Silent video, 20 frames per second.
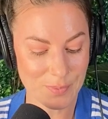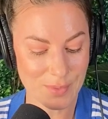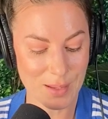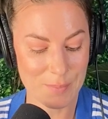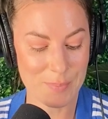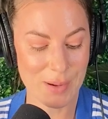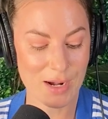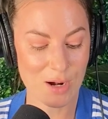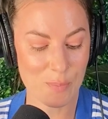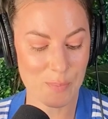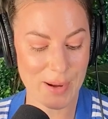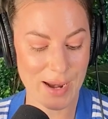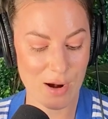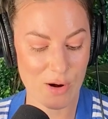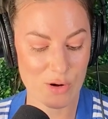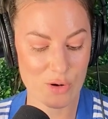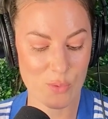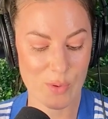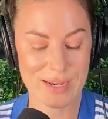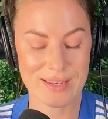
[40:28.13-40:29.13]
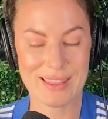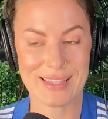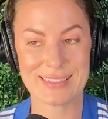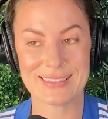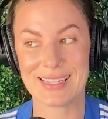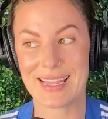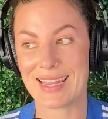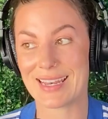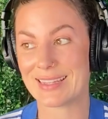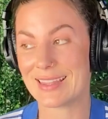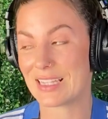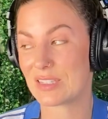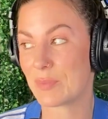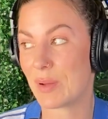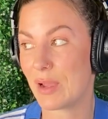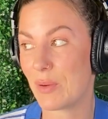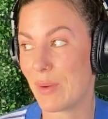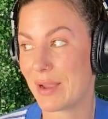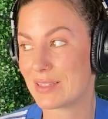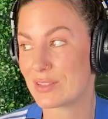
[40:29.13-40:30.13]
Better paranoid than dead. That's
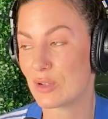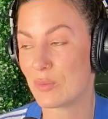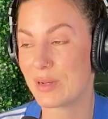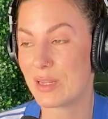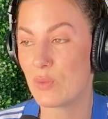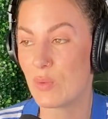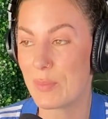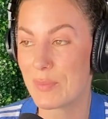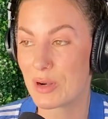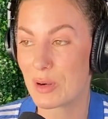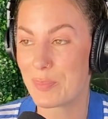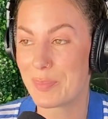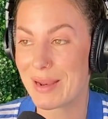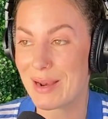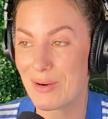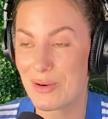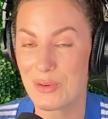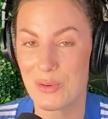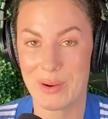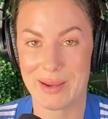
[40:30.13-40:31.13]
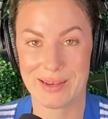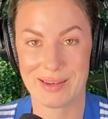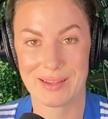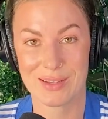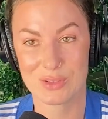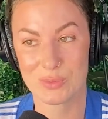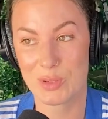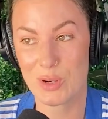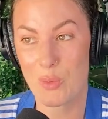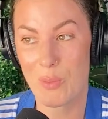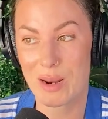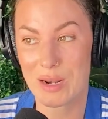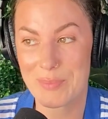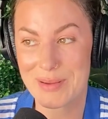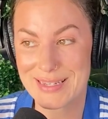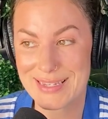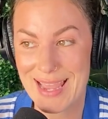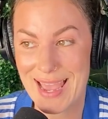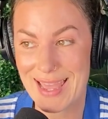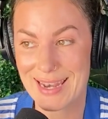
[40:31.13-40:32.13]
probably why so many women are paranoid, because we don't want to
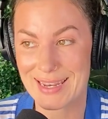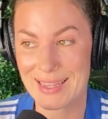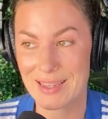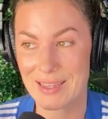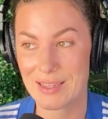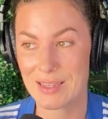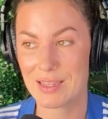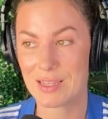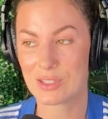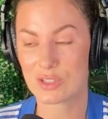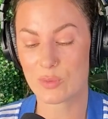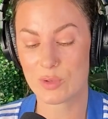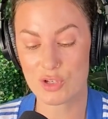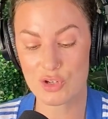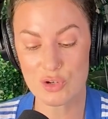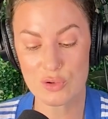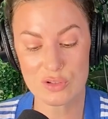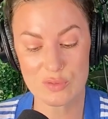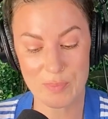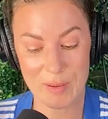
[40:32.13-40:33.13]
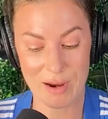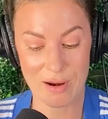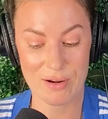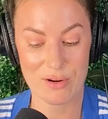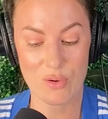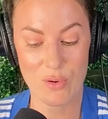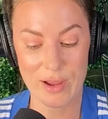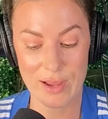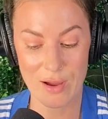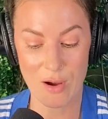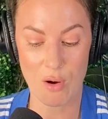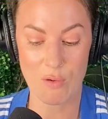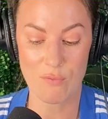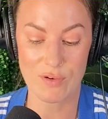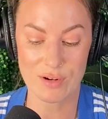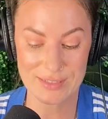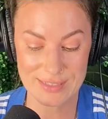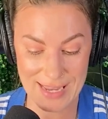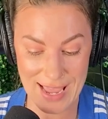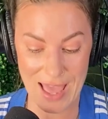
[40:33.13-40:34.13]
be dead. So we choose paranoia
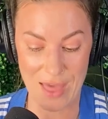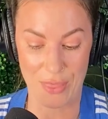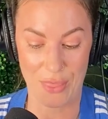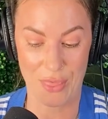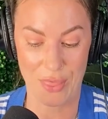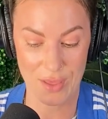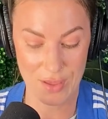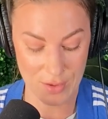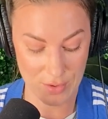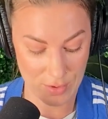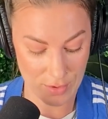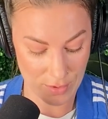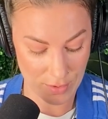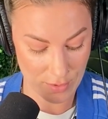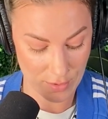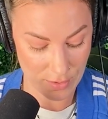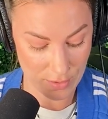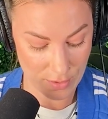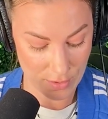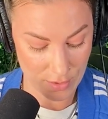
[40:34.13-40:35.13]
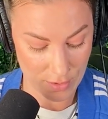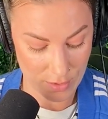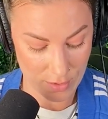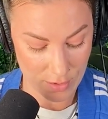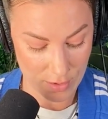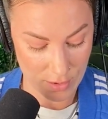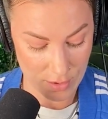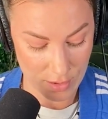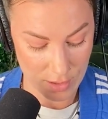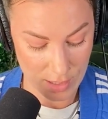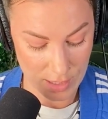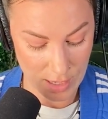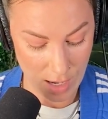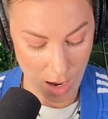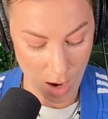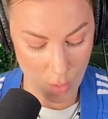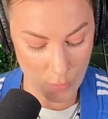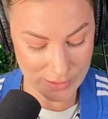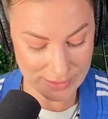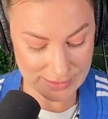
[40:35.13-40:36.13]
over death.
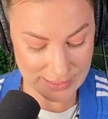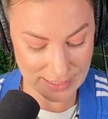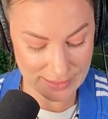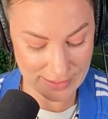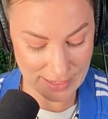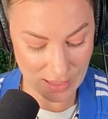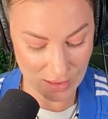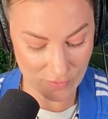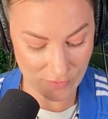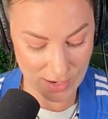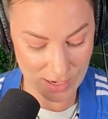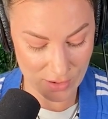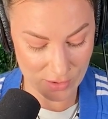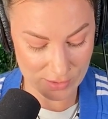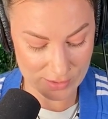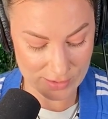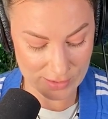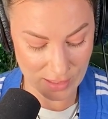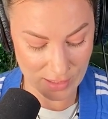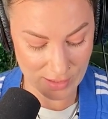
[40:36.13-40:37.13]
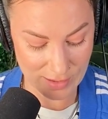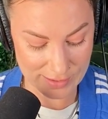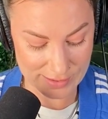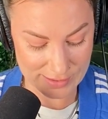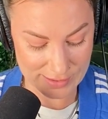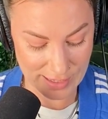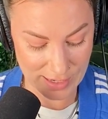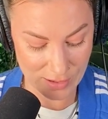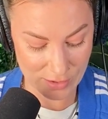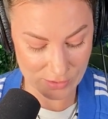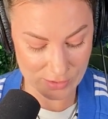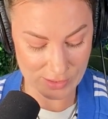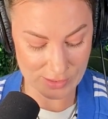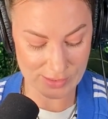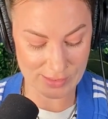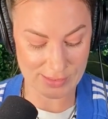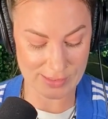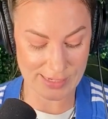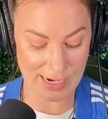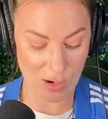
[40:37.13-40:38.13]
Always take the elevator instead of the stairs.
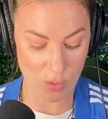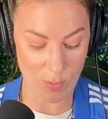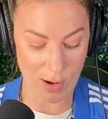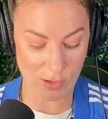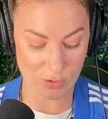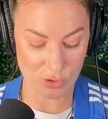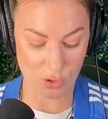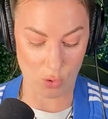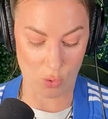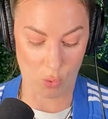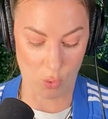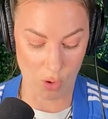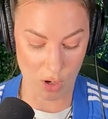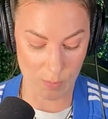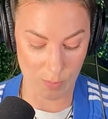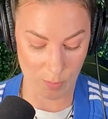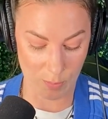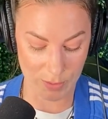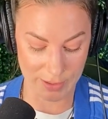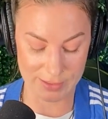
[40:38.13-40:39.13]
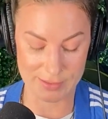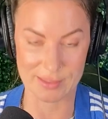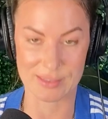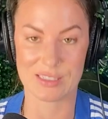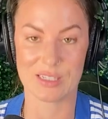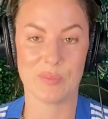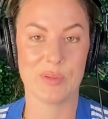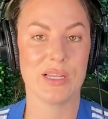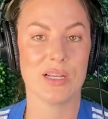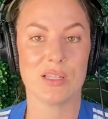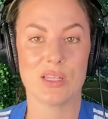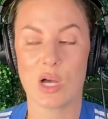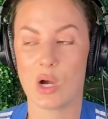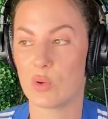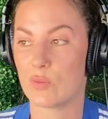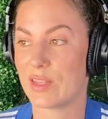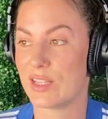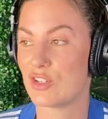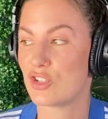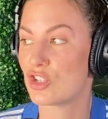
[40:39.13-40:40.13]
Stairwells are horrible places to be
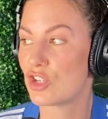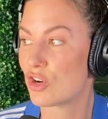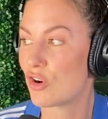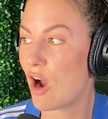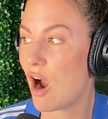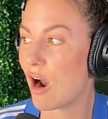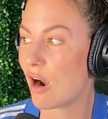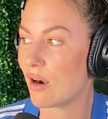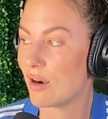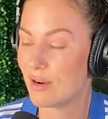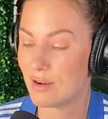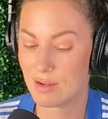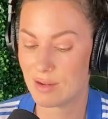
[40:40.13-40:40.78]
alone. They sure are.